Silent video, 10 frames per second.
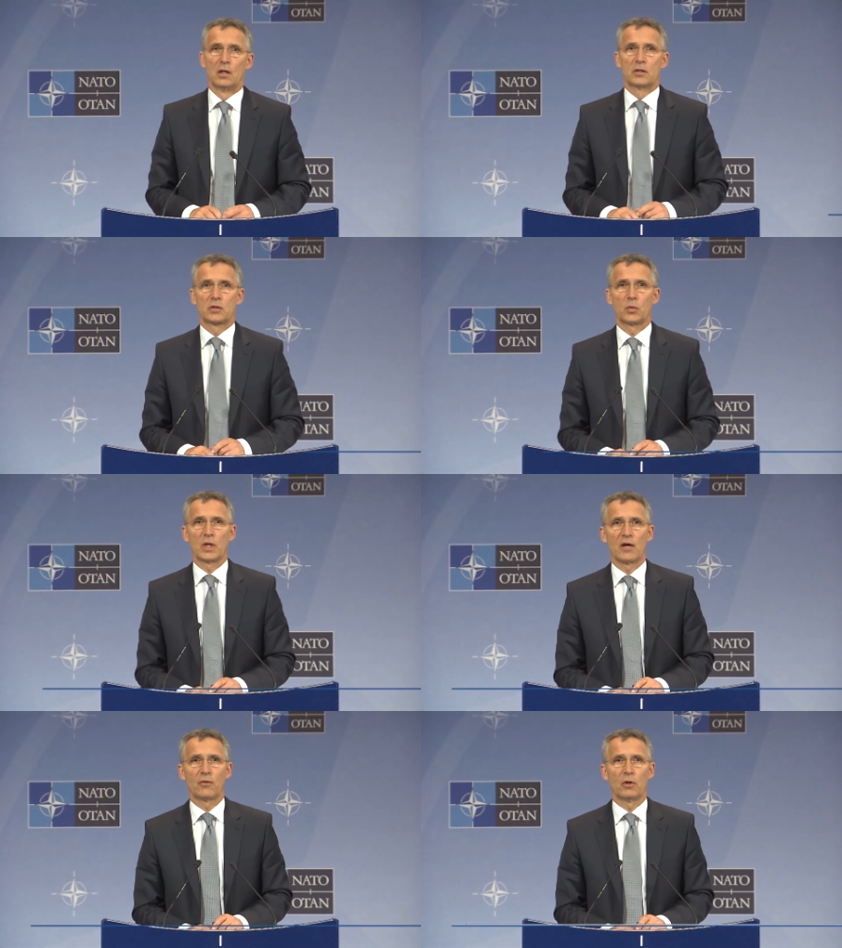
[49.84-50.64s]
So we
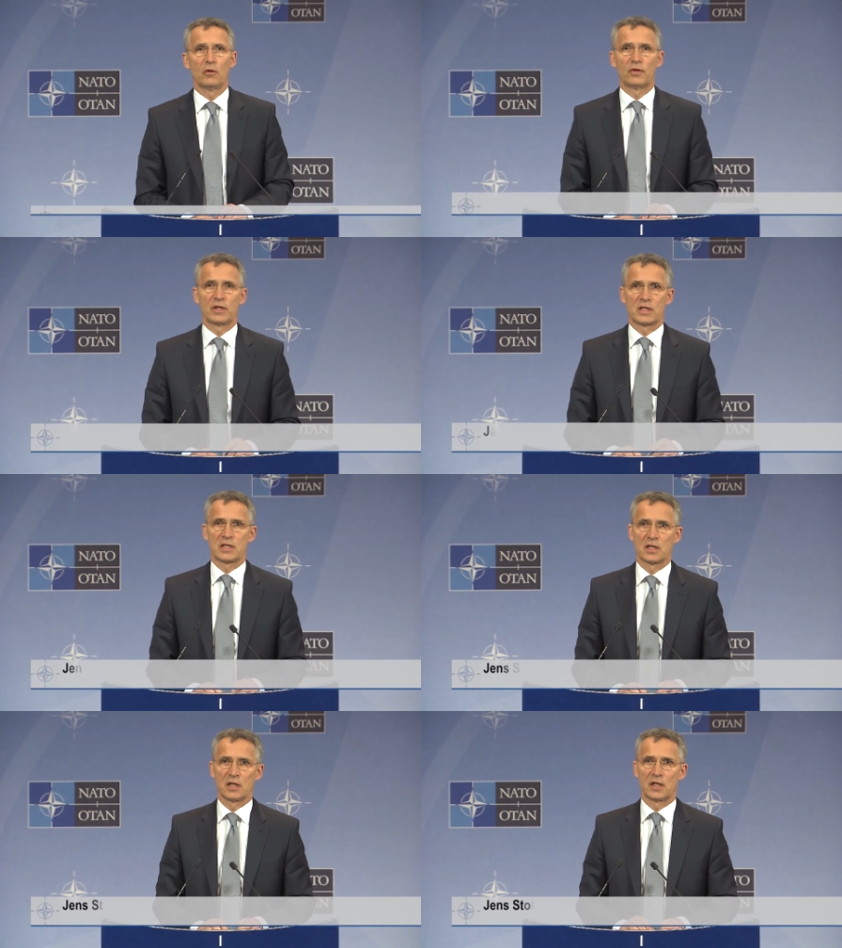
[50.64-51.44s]
have always
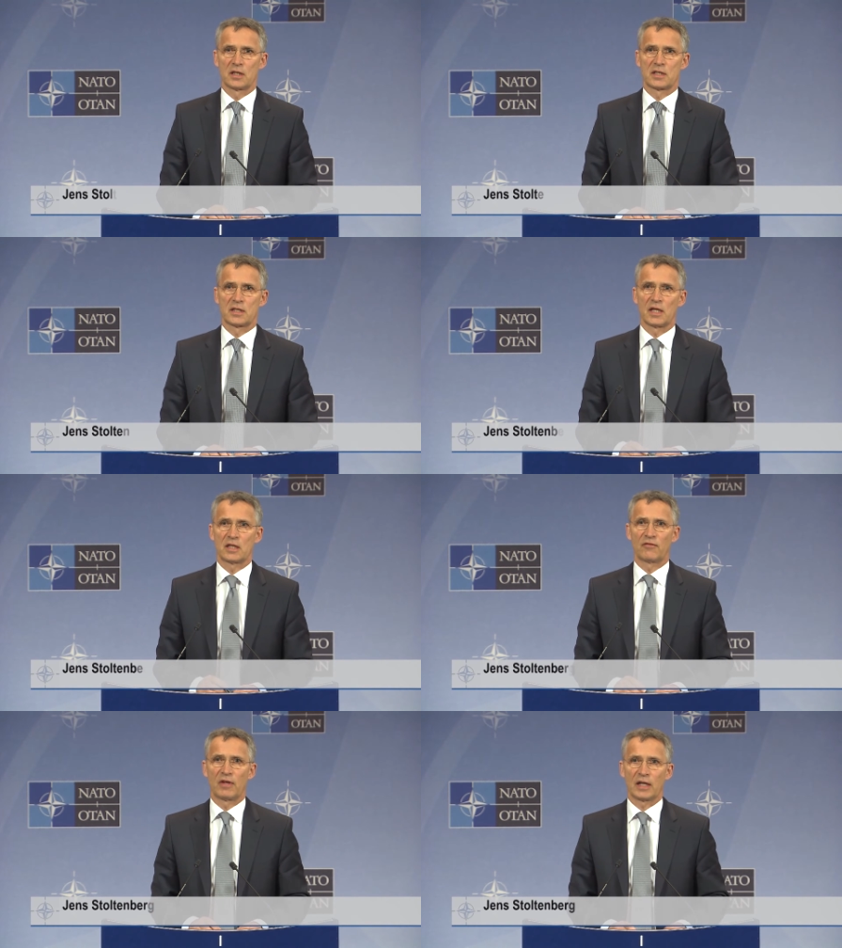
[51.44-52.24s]

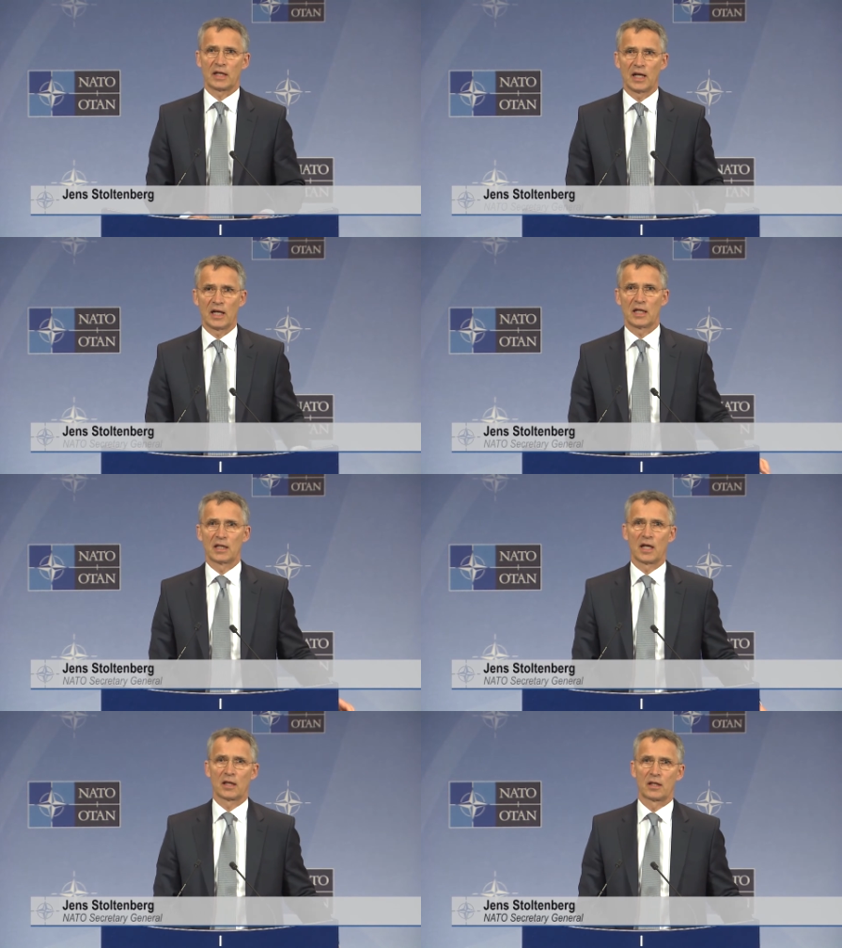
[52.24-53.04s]
stated very clearly
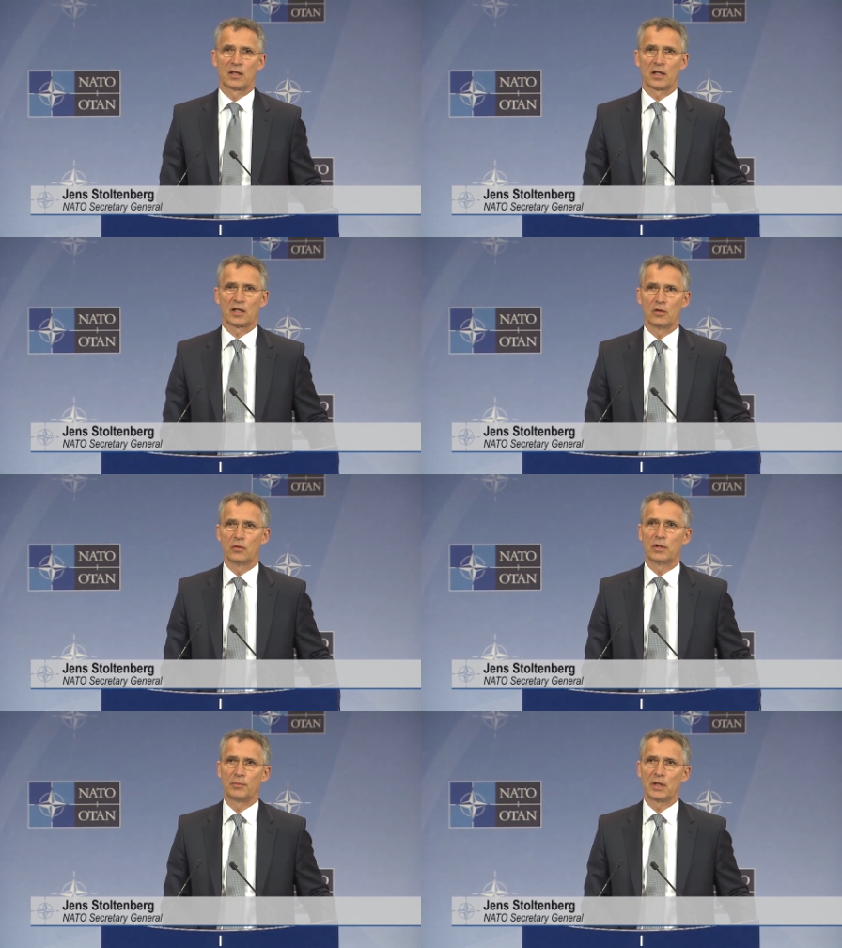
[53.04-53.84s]
that there can
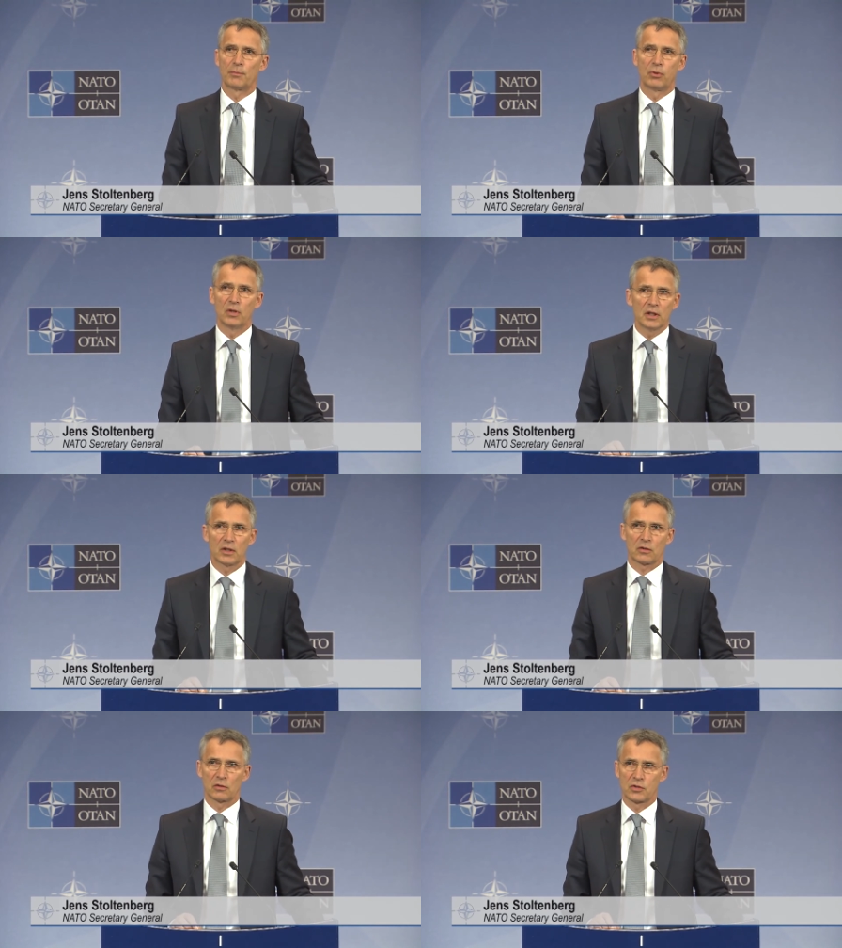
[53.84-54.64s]
only be a
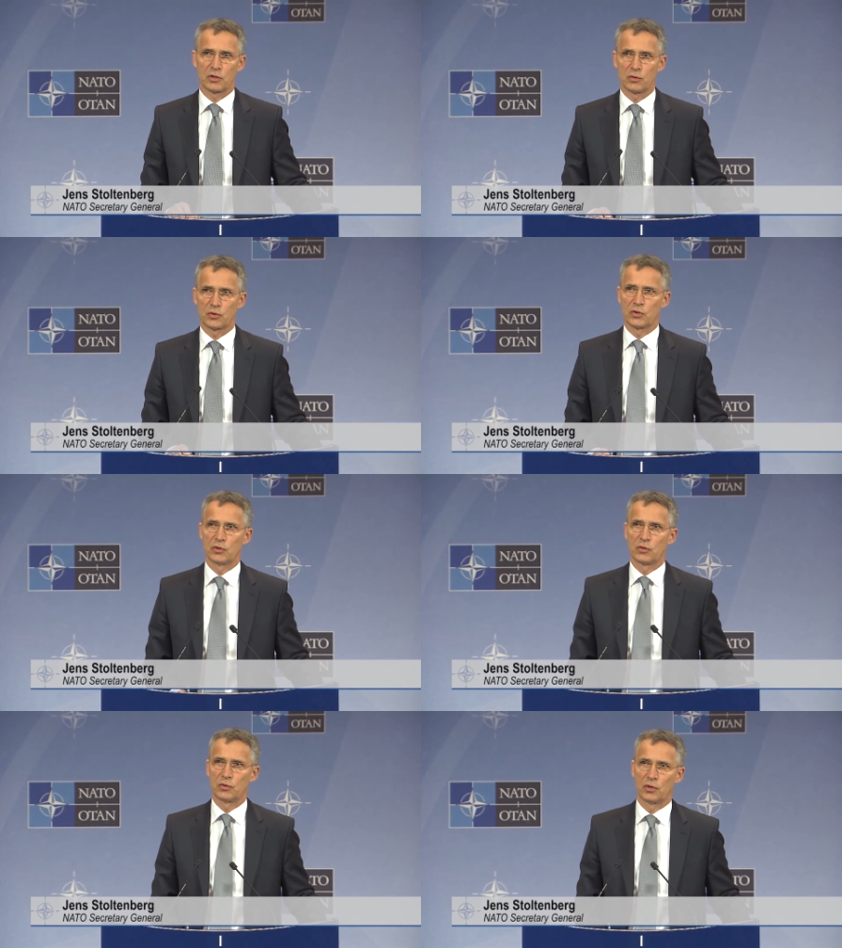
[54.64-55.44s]
political
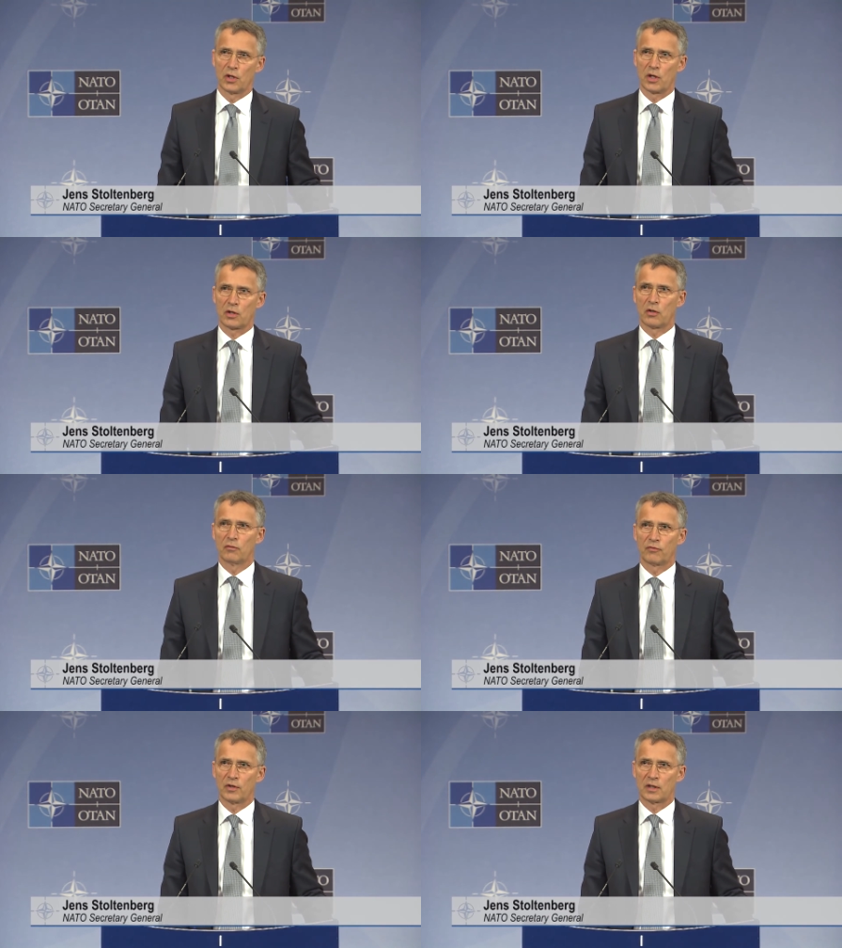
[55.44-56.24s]
solution to the
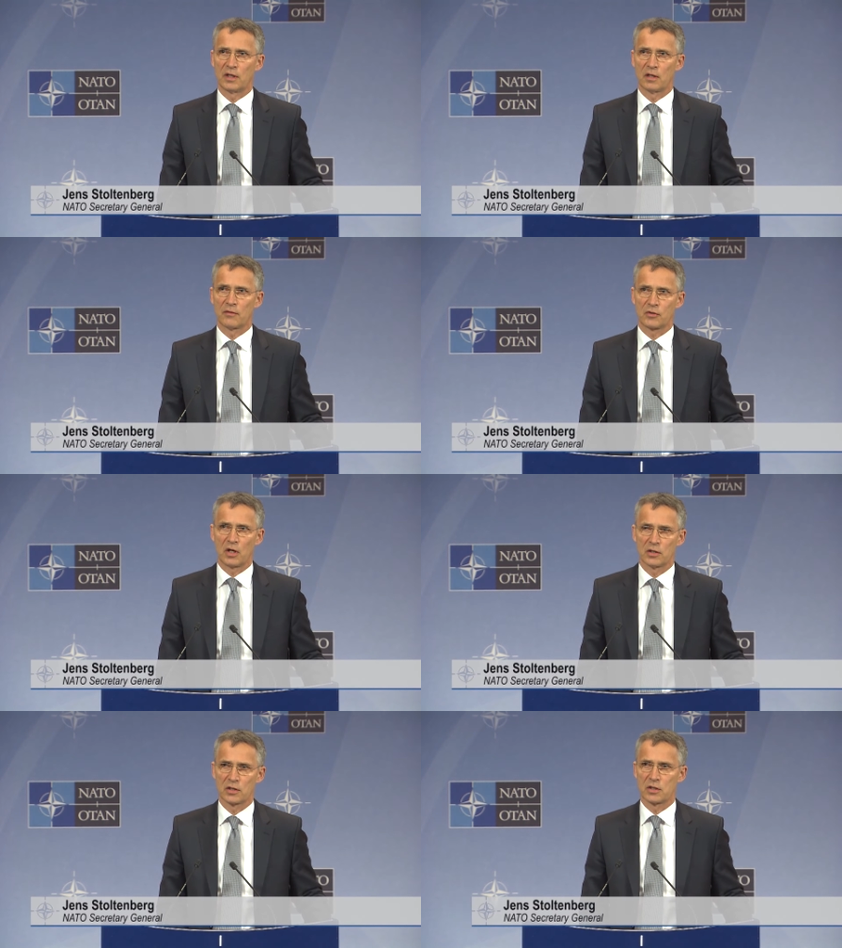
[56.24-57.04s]
conflict in
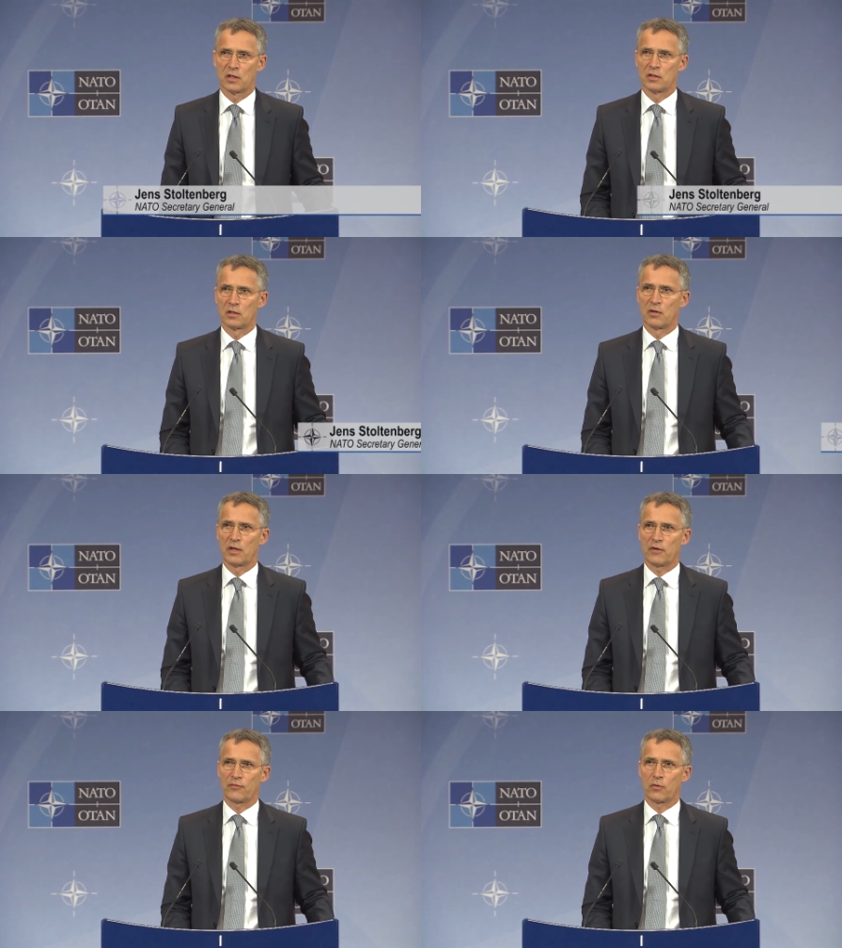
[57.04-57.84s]
Afghanistan, and
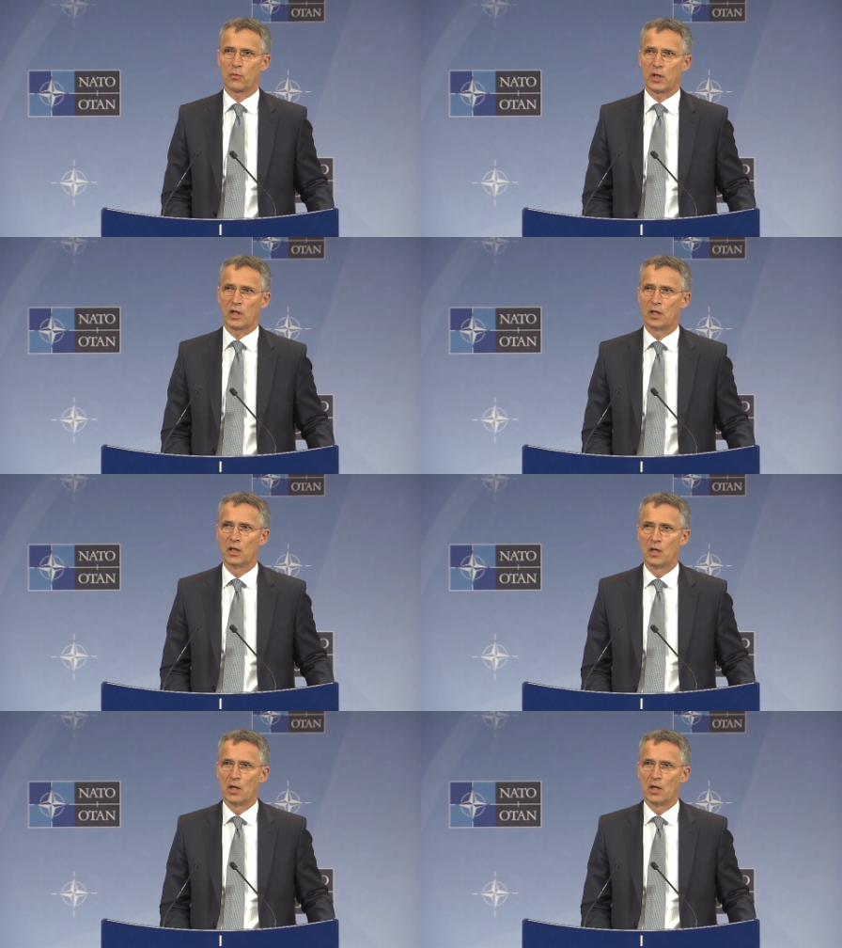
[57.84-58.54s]
therefore we